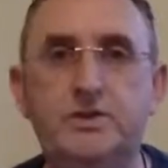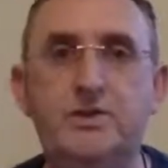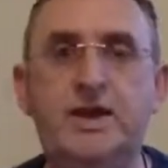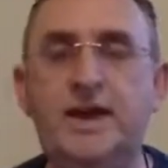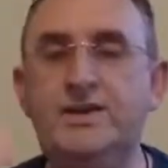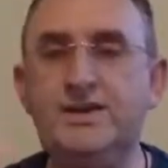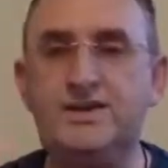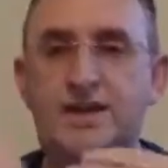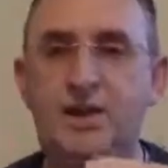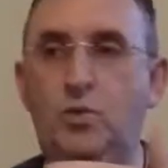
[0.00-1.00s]
You can't
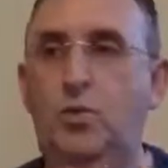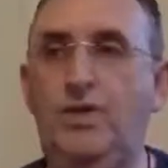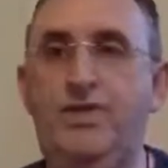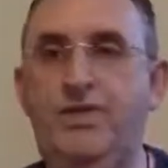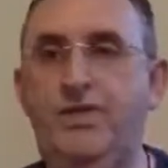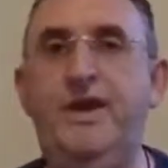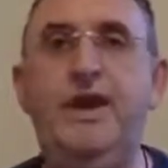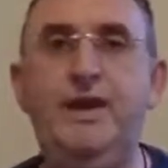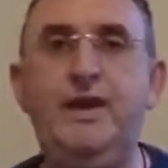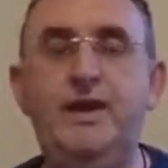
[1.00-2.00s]
just take one
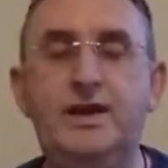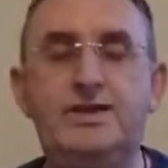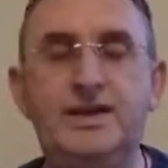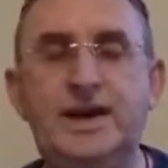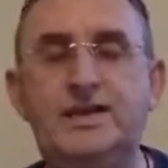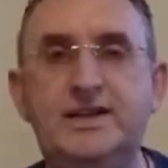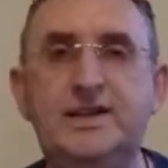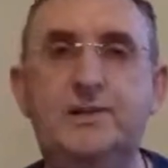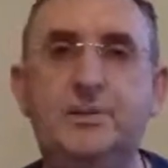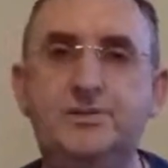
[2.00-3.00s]
thing and say, that's
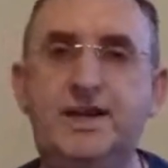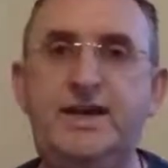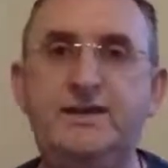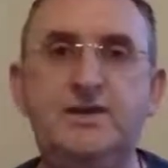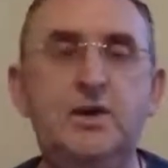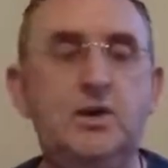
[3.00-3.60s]
it, I'm obsessed,